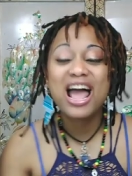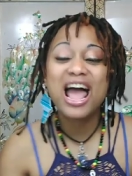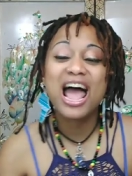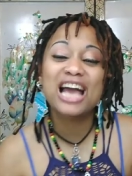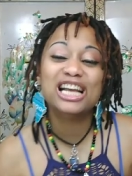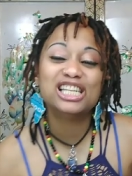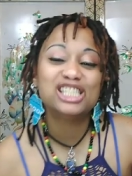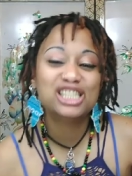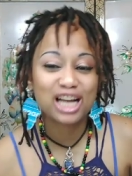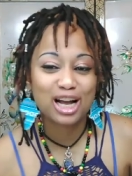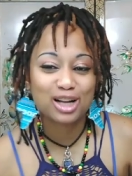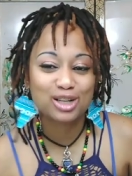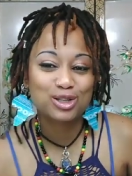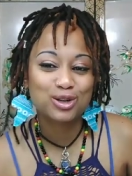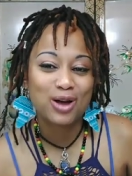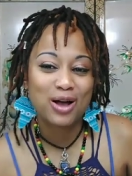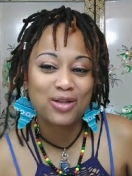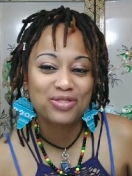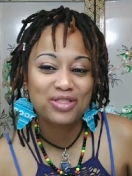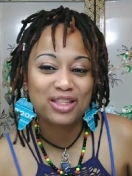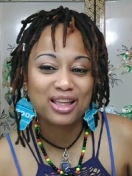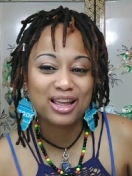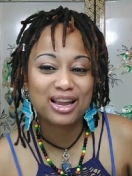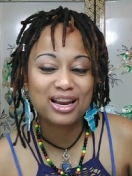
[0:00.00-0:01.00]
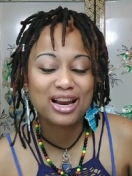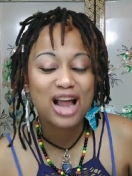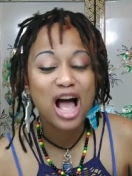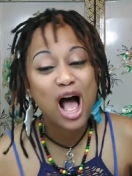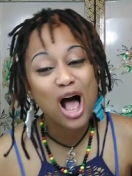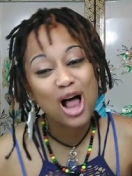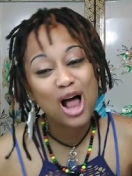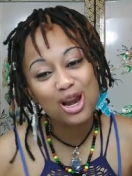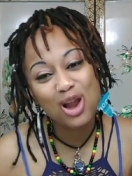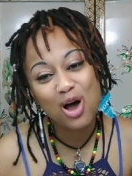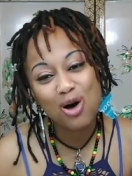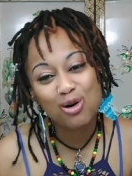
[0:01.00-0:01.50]
and shout you out then.
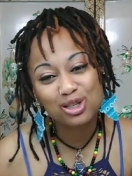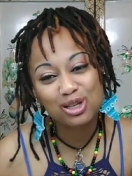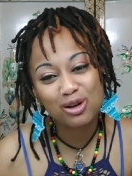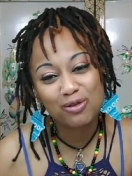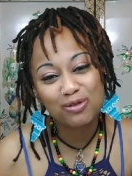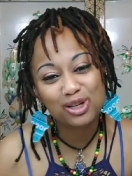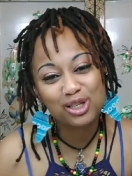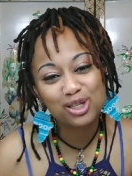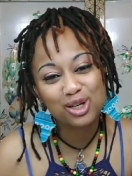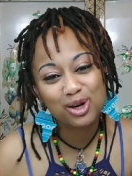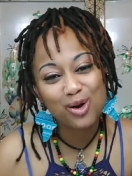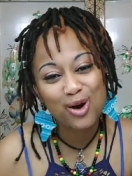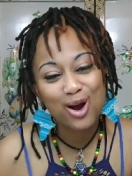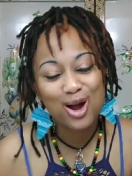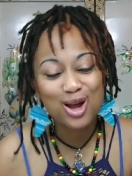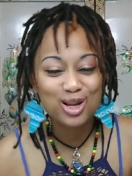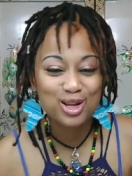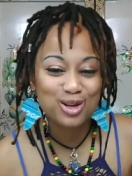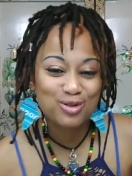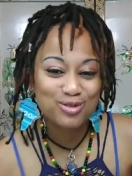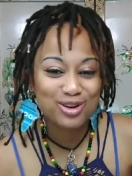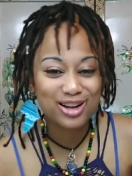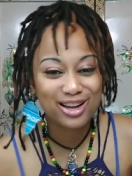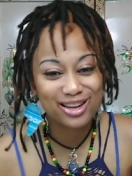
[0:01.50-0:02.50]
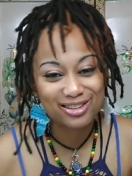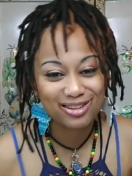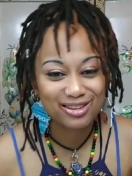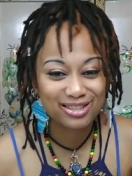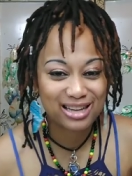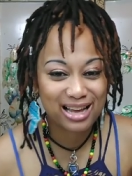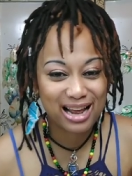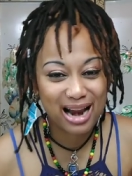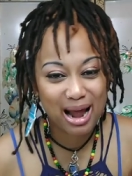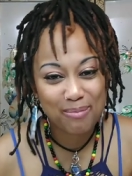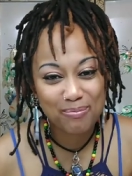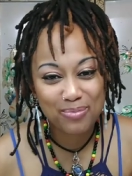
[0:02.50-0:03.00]
Long story short, you will get your
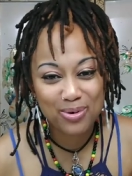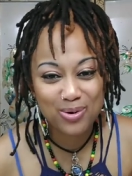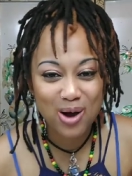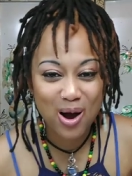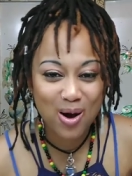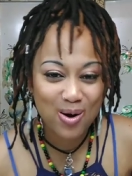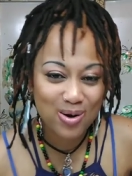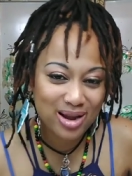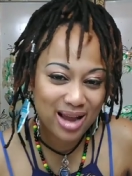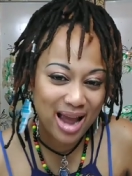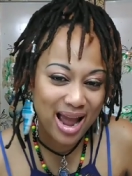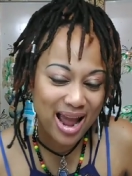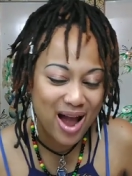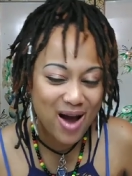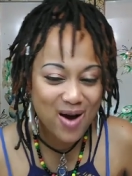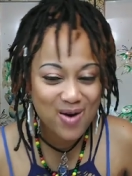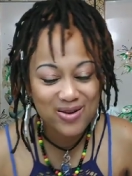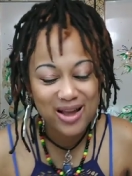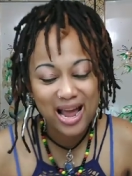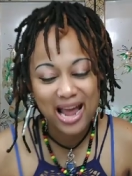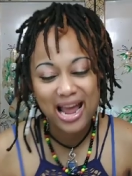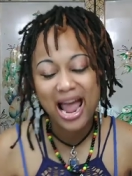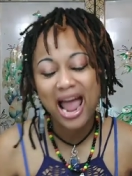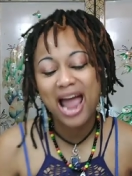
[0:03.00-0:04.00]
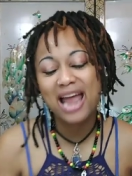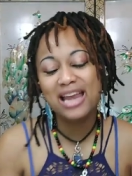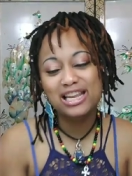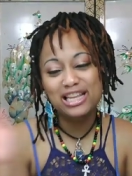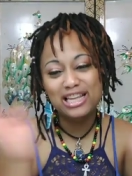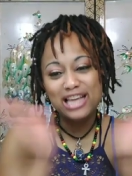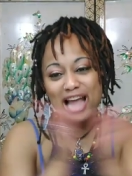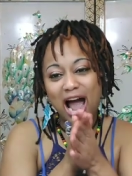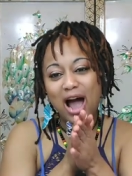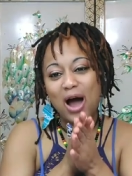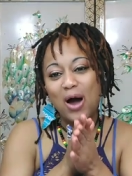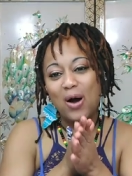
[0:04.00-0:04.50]
shout out food. Okay? Okay. And
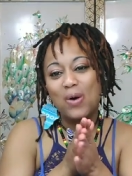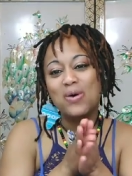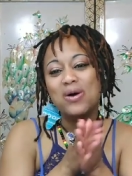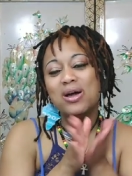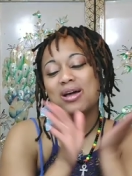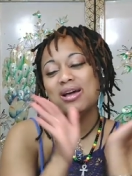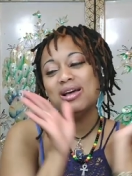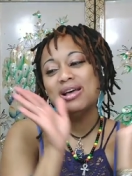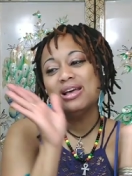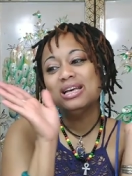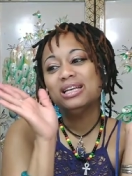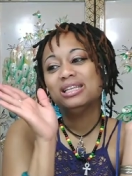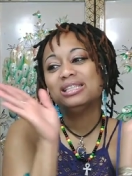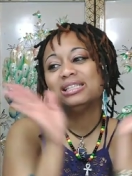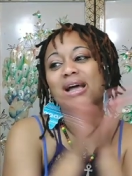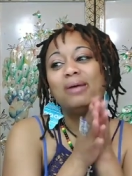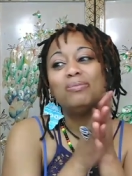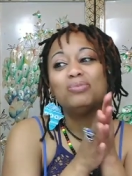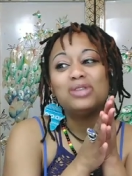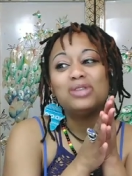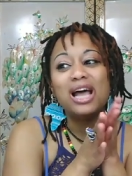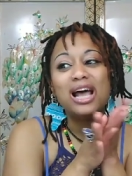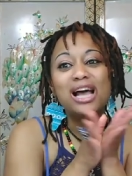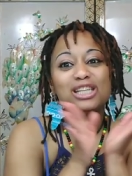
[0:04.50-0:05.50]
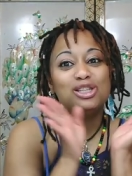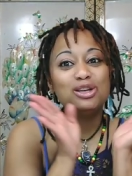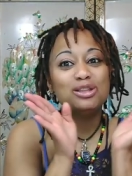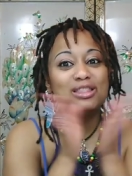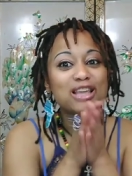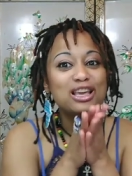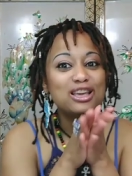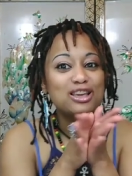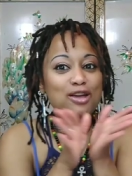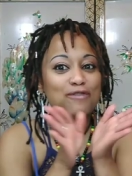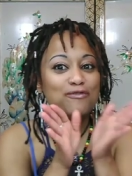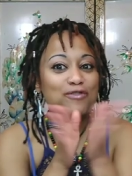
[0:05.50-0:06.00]
y'all, sometimes you
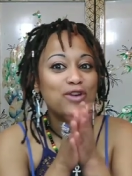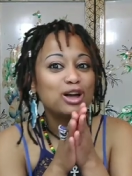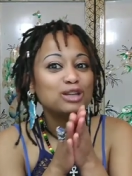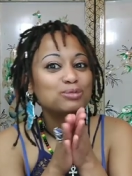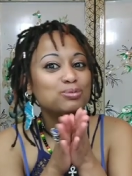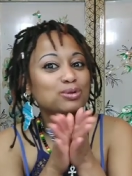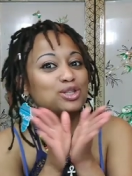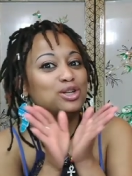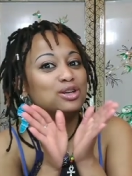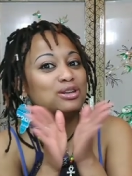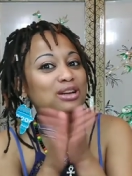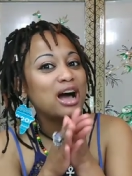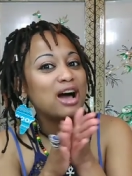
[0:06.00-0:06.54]
think you're first, but you're